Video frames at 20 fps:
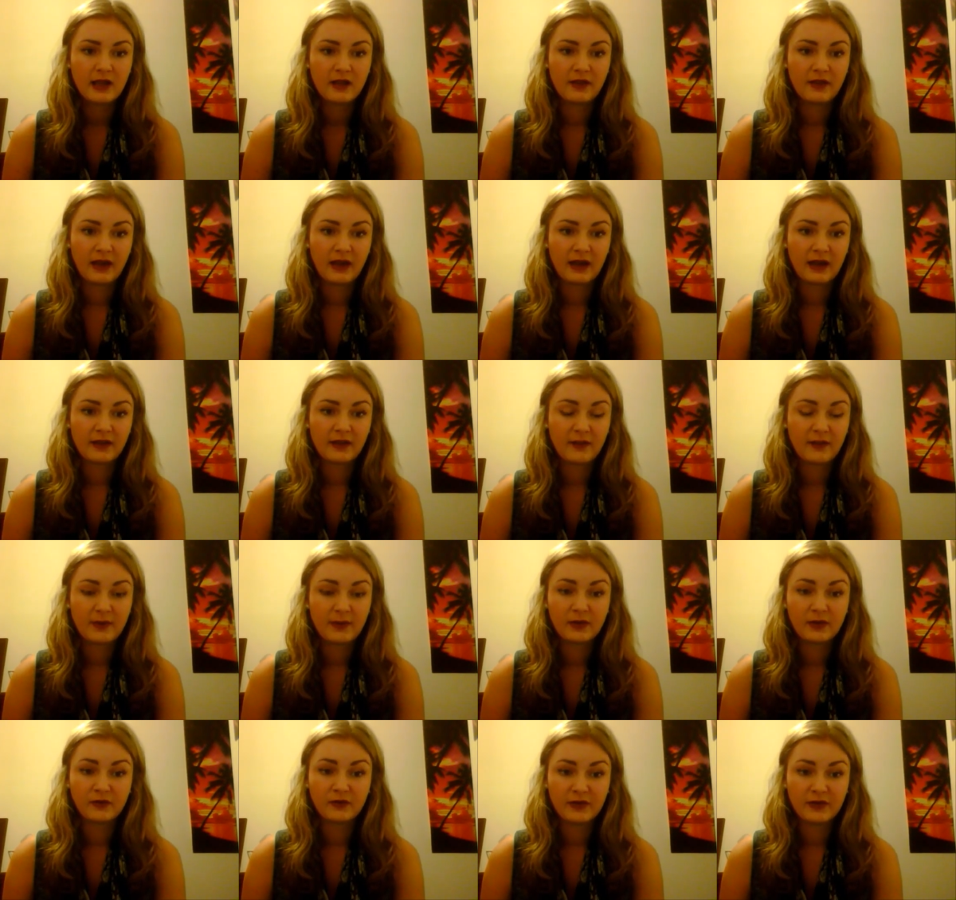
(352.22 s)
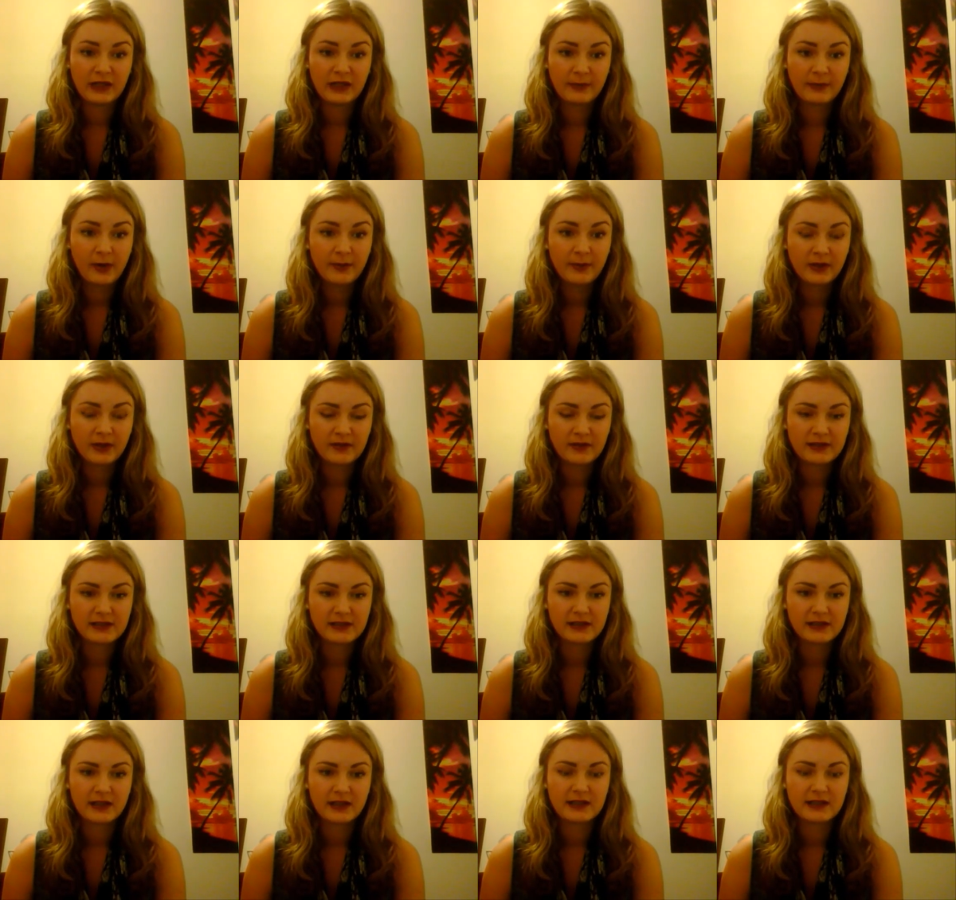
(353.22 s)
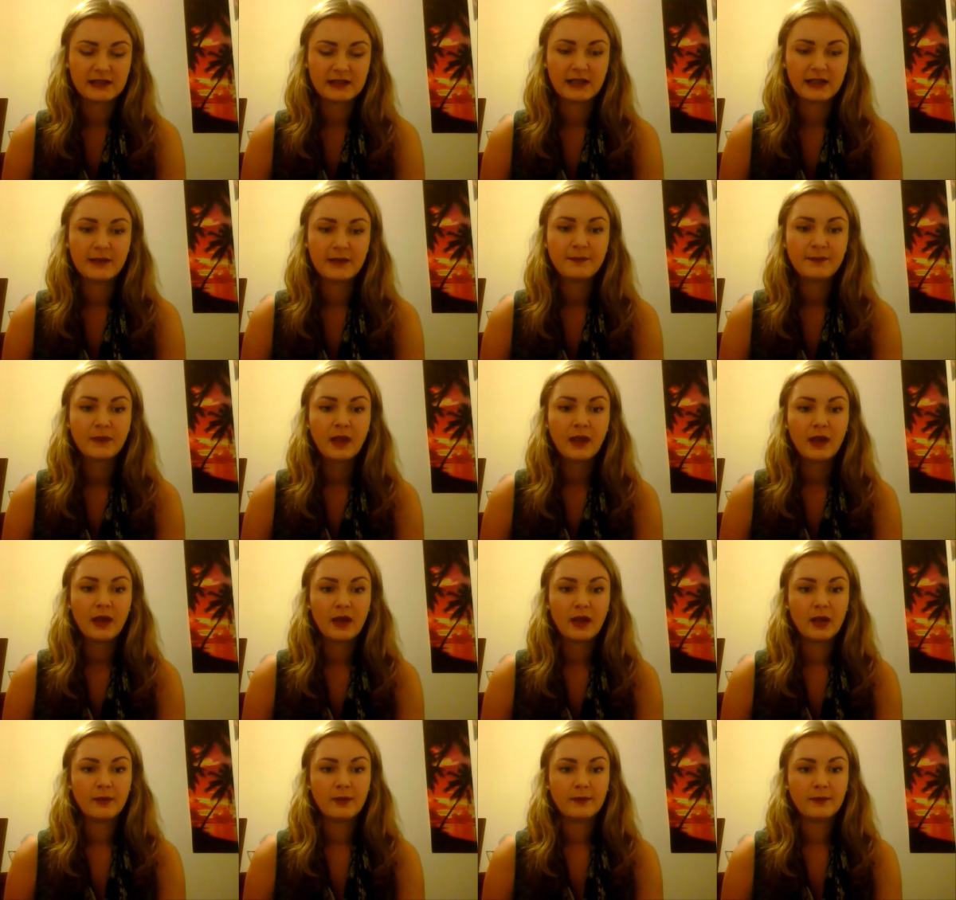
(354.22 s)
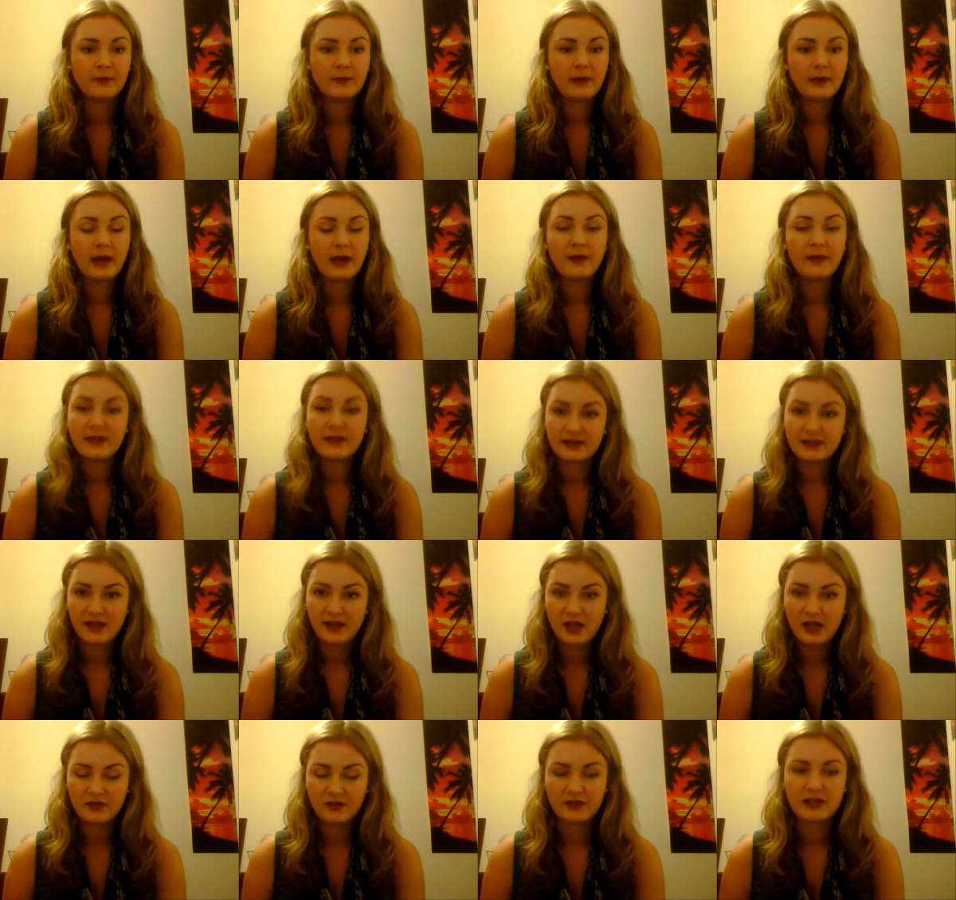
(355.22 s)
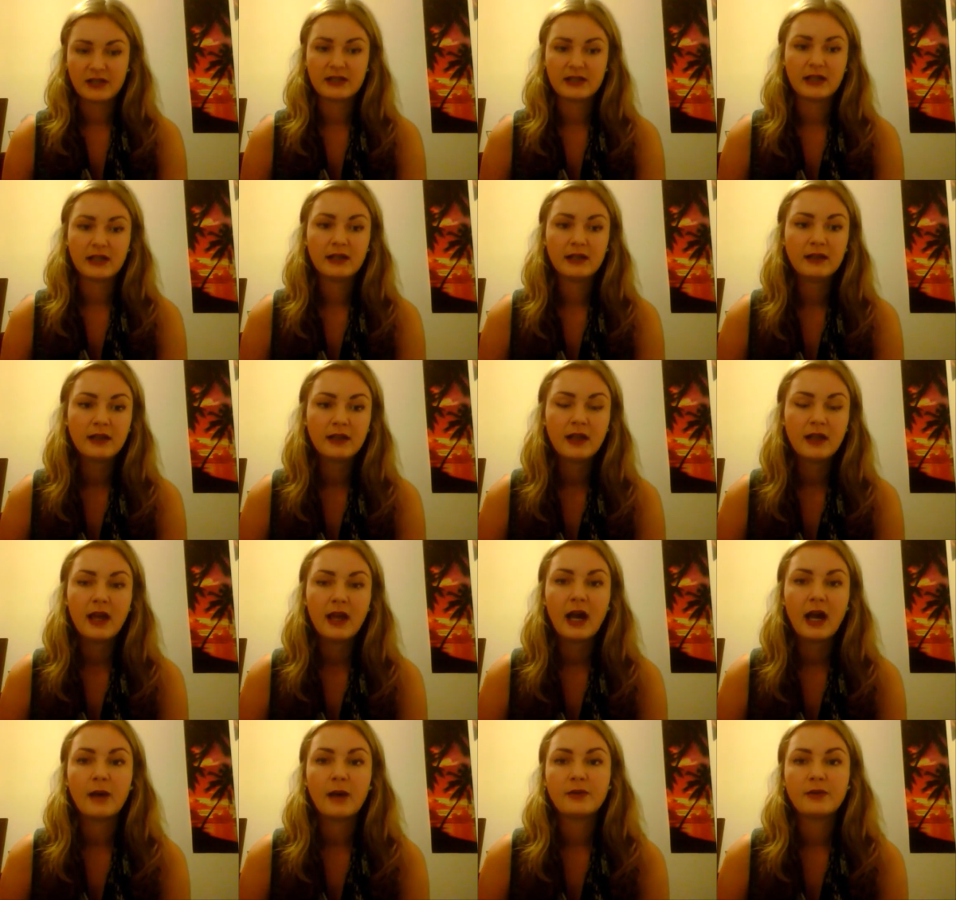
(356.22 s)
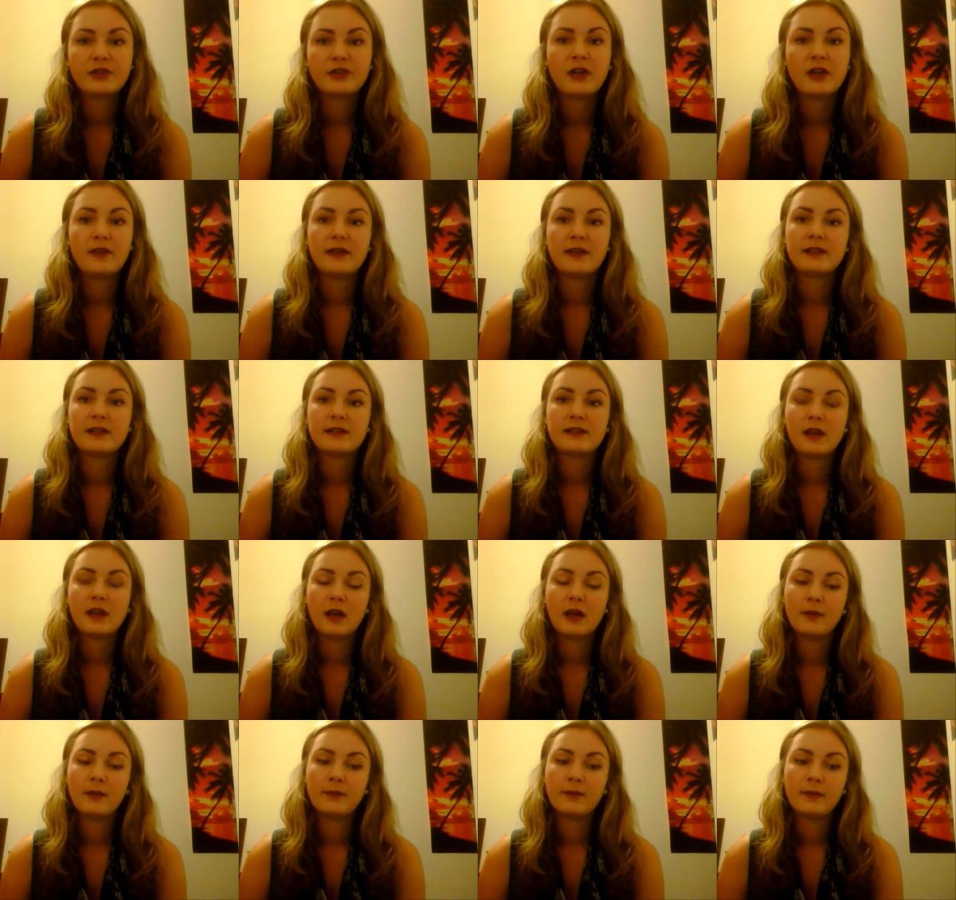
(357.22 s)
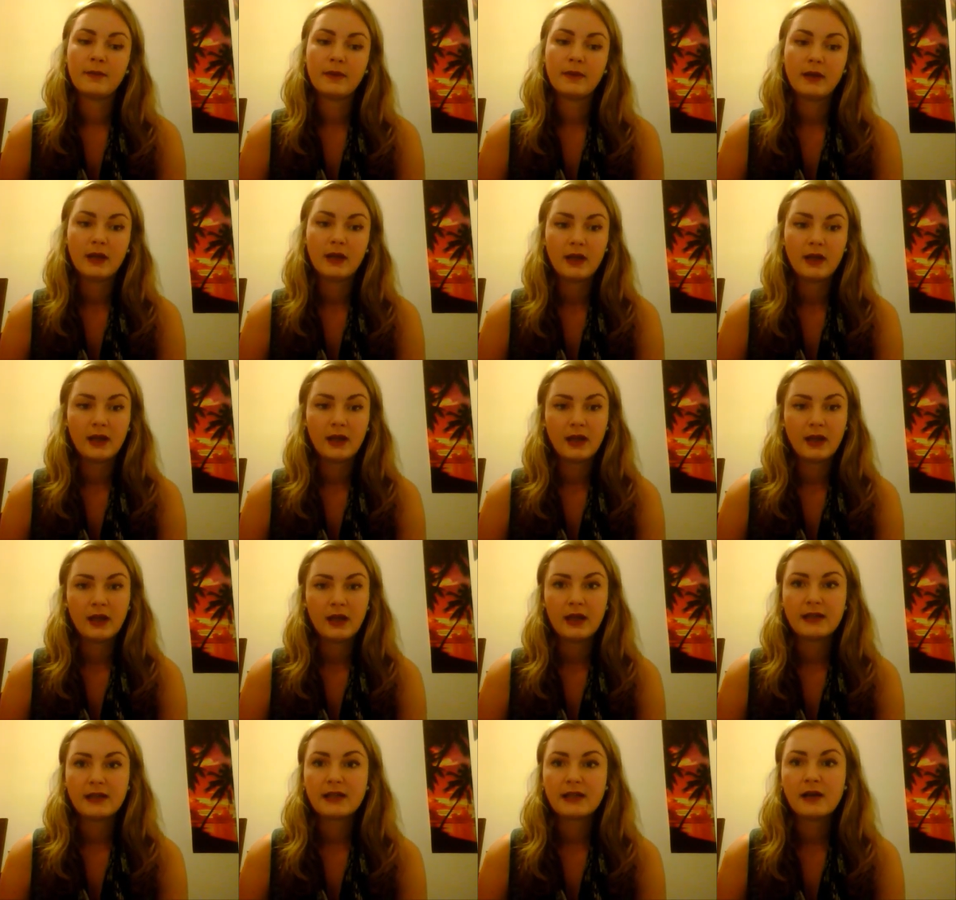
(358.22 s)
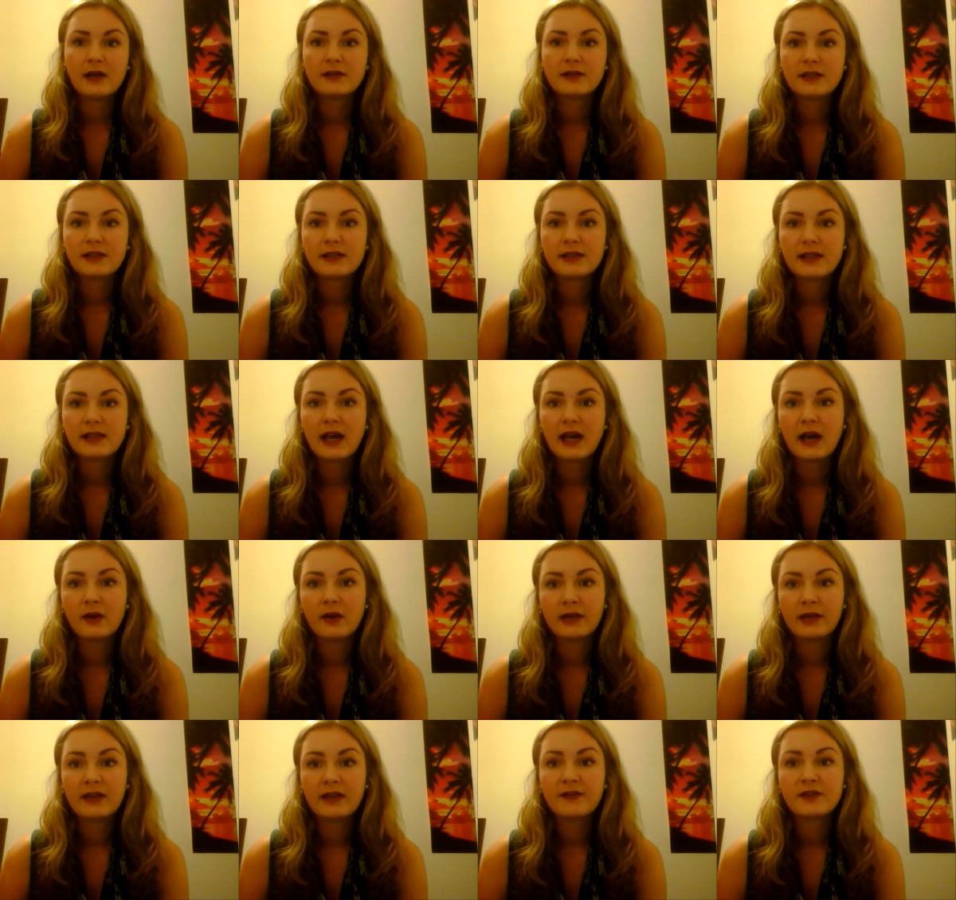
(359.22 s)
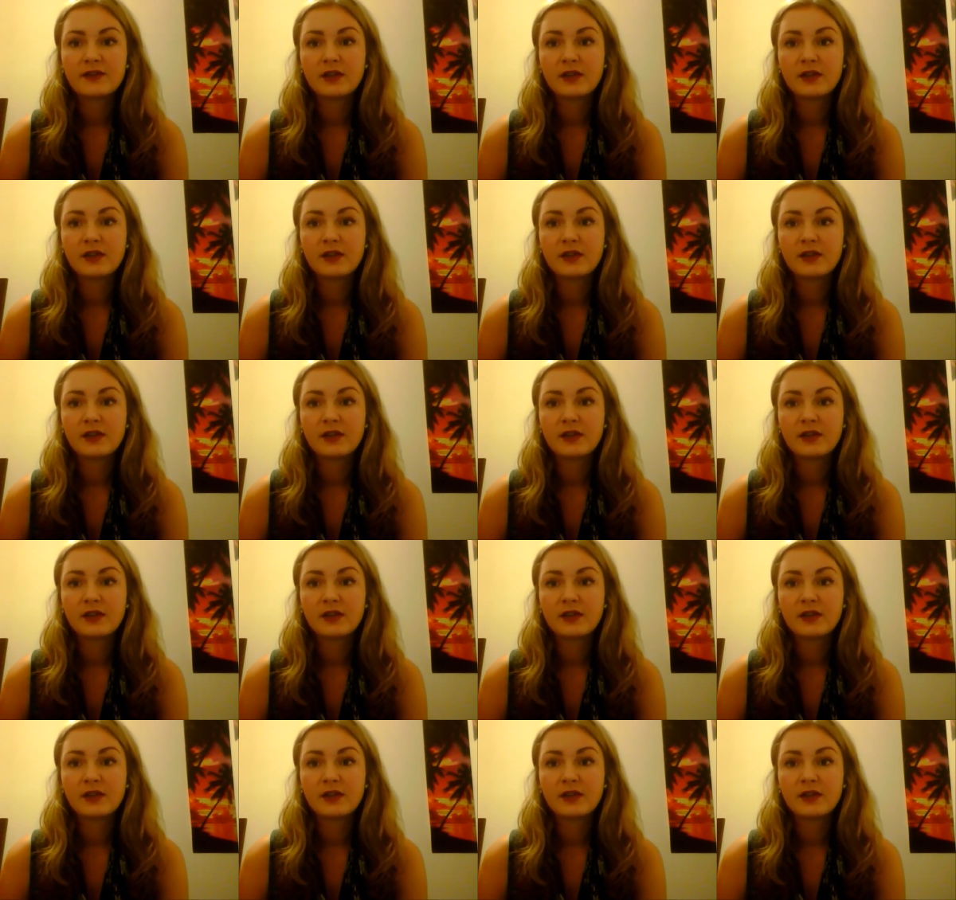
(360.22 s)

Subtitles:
that they've become really popular in society. And this third reading helps show this. It tells us how GIFs